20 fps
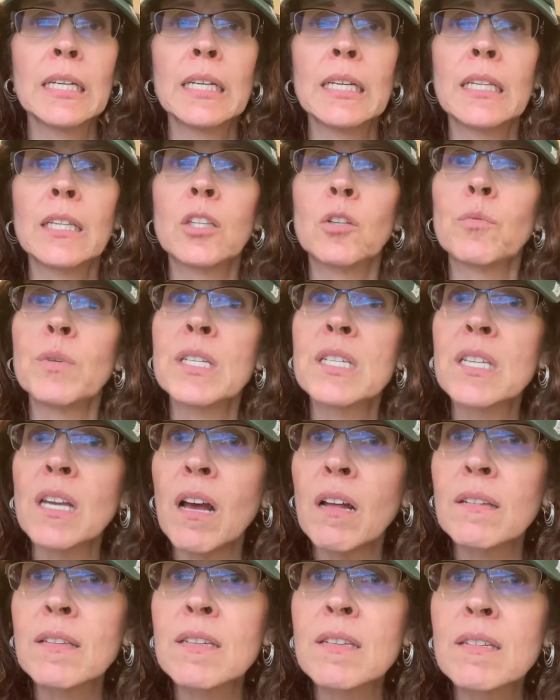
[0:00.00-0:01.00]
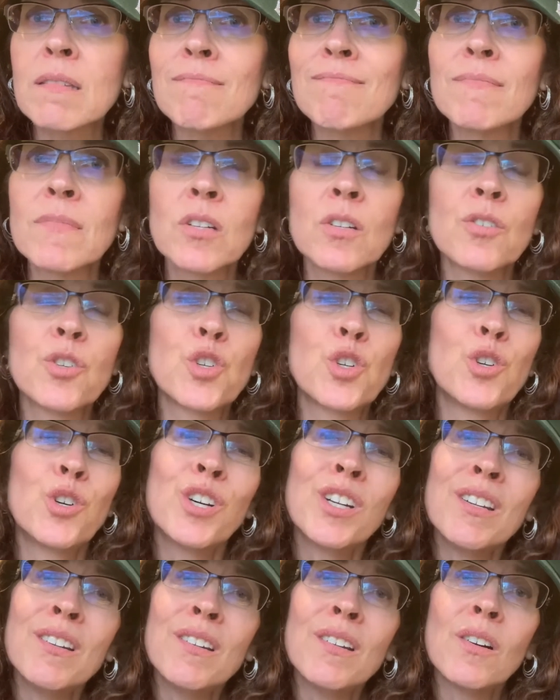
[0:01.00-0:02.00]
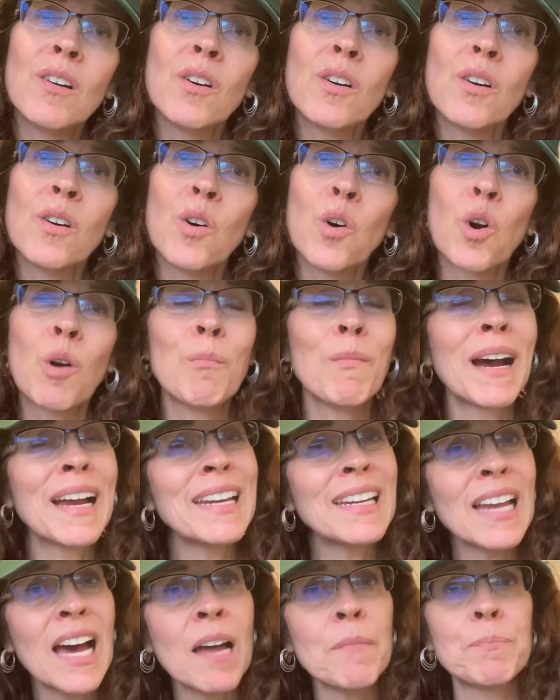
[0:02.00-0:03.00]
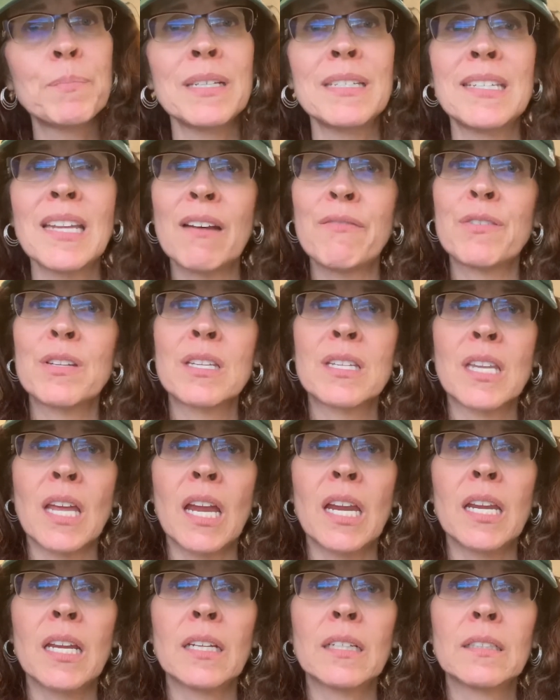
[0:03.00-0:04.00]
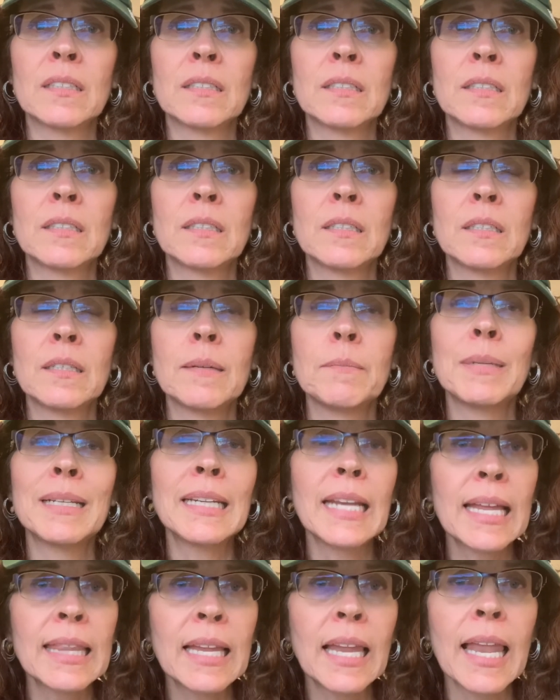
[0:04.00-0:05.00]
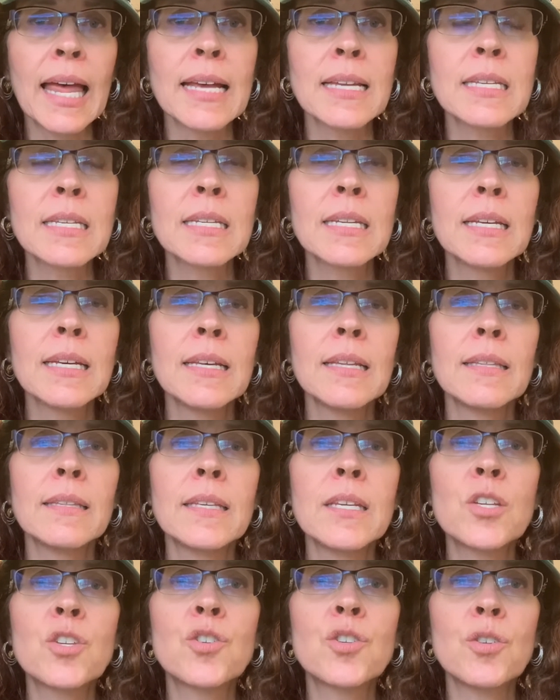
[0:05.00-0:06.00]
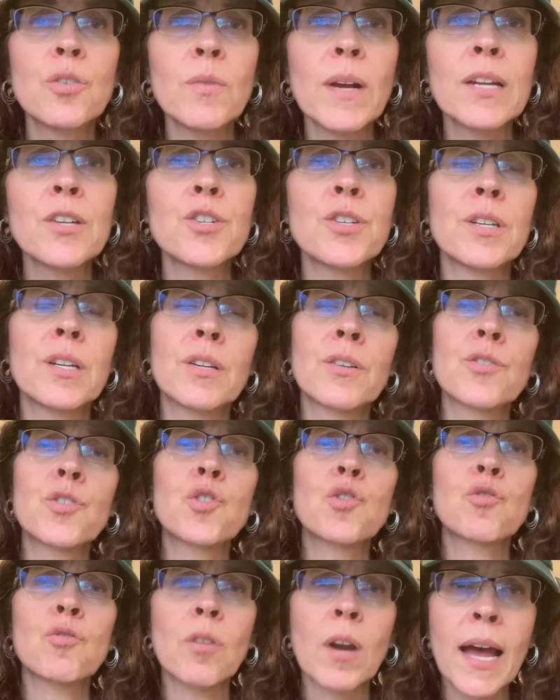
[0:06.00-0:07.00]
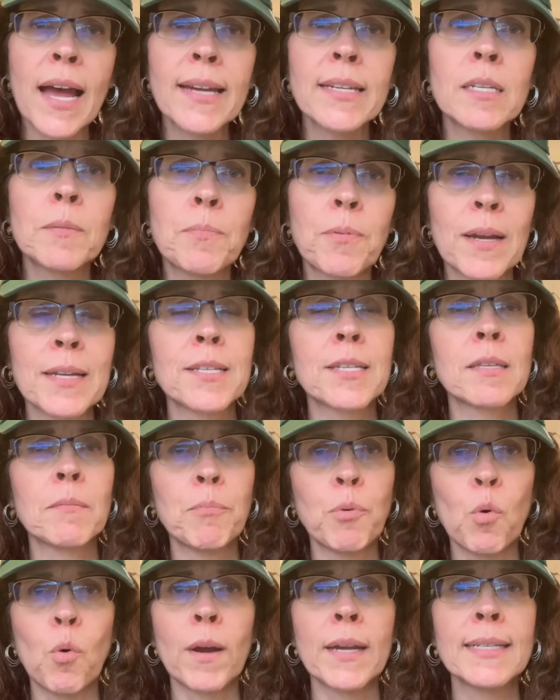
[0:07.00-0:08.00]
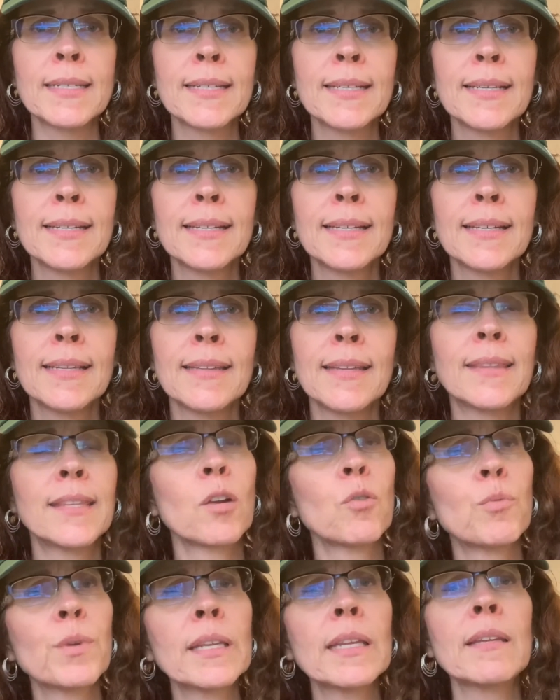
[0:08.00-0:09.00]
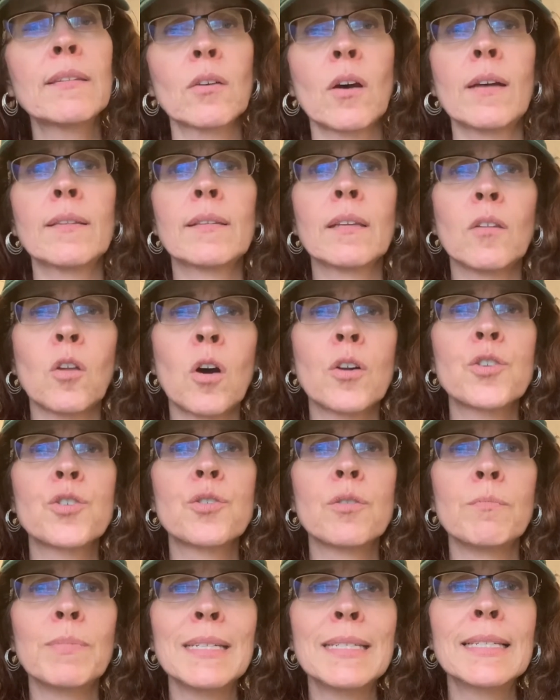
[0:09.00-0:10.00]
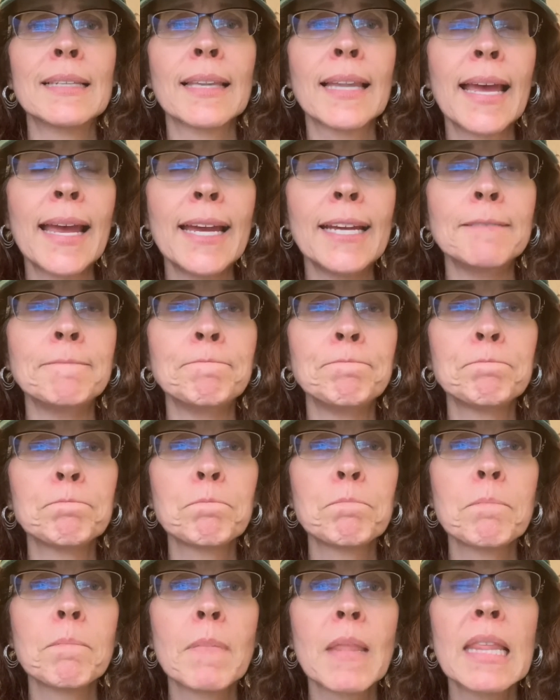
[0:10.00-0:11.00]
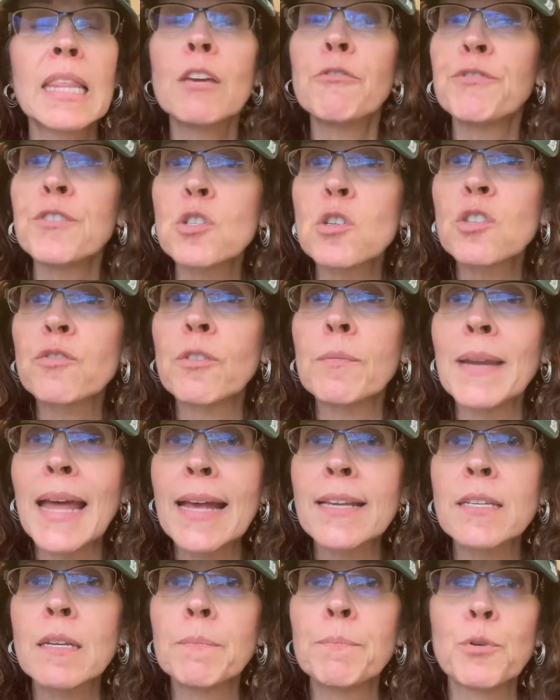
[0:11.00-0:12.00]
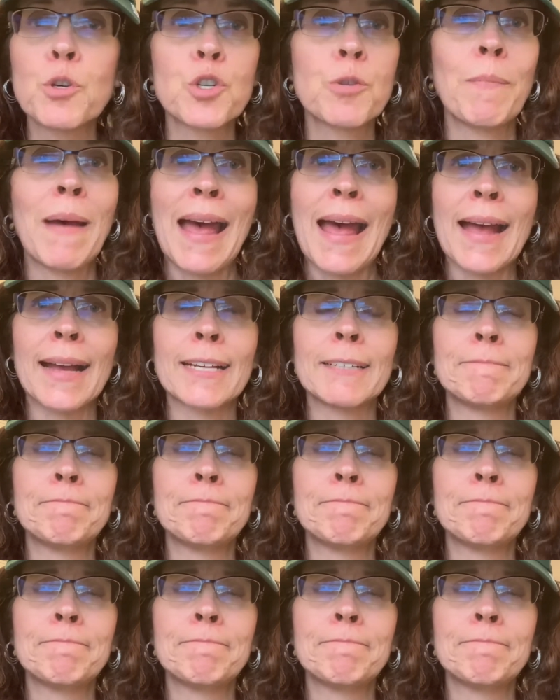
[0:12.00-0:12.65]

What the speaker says: The results could or might not be devastating, but nonetheless, these 2 engineers tried to press the point that they really thought the launch should be delayed. The officials from NASA pushed back.